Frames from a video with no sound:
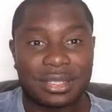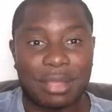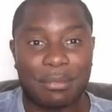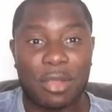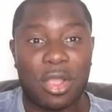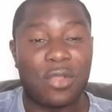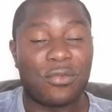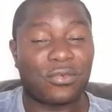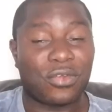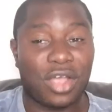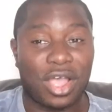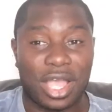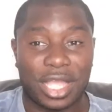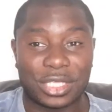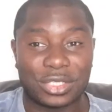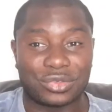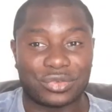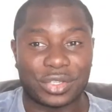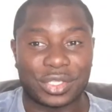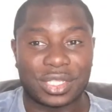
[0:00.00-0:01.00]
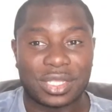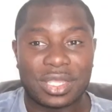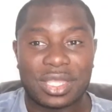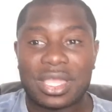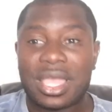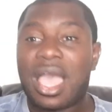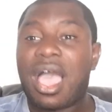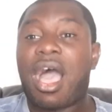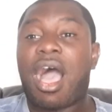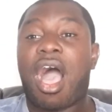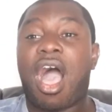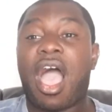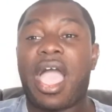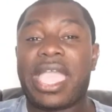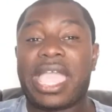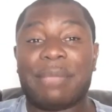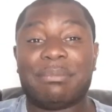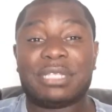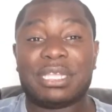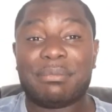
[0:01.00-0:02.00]
over 100.
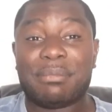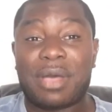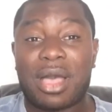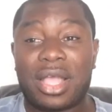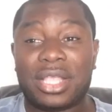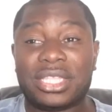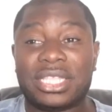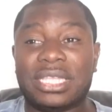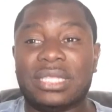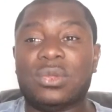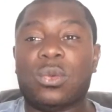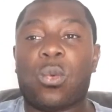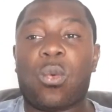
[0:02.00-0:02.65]
I am demanding